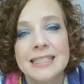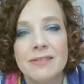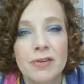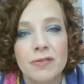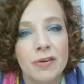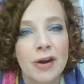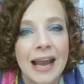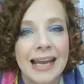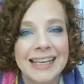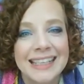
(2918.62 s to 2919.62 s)
different
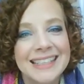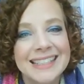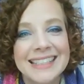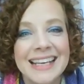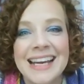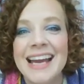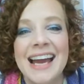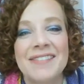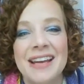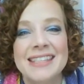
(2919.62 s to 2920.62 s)
varieties.
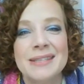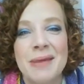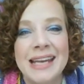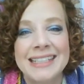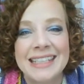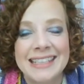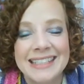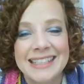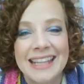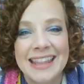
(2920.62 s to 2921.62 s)
I've got some
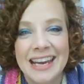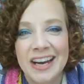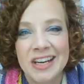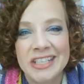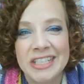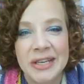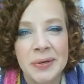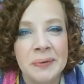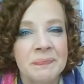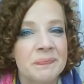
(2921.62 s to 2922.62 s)
ideas there
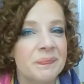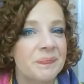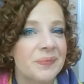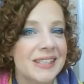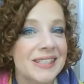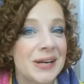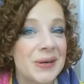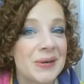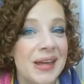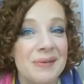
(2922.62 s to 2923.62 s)
too.
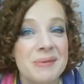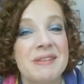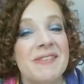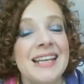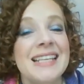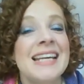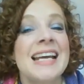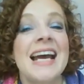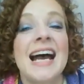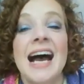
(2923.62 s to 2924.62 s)
So that will be fun.
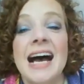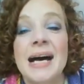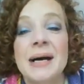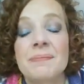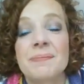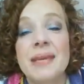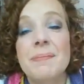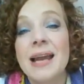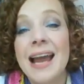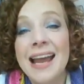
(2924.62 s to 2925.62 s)

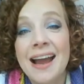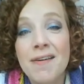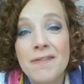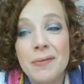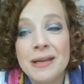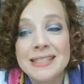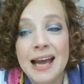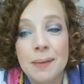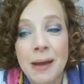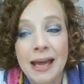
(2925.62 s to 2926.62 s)
Keep an eye out for my
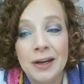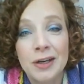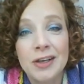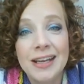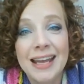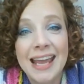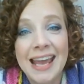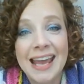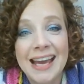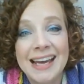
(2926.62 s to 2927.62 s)
sock pattern,
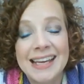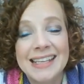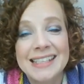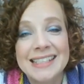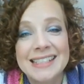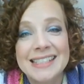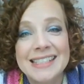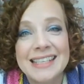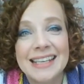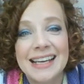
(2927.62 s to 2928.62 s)
and